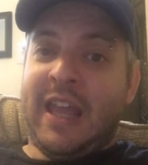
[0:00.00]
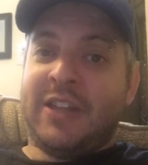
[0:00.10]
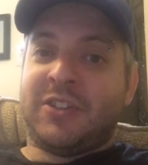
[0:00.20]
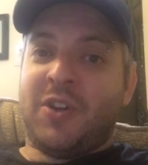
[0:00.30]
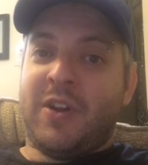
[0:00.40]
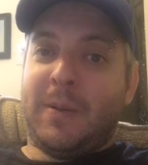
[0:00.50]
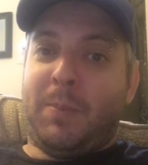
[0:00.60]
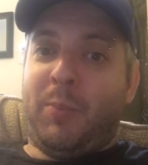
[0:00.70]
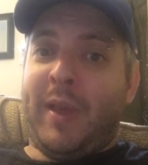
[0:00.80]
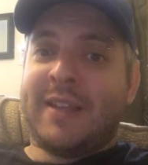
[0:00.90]
and started
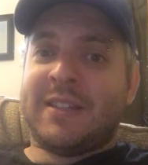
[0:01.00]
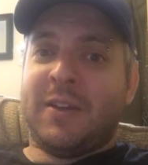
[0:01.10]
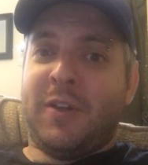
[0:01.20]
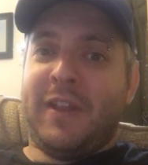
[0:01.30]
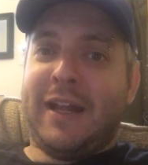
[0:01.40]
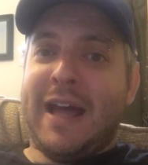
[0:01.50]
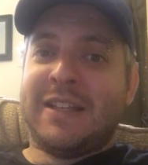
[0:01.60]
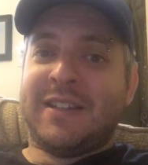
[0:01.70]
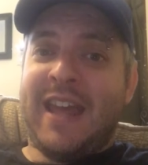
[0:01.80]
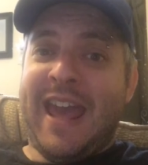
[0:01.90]
pissing on the
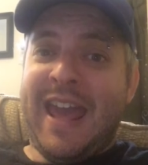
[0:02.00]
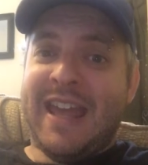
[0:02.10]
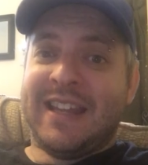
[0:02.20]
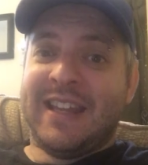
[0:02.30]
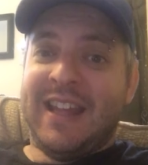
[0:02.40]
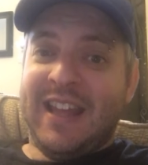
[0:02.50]
guy's head,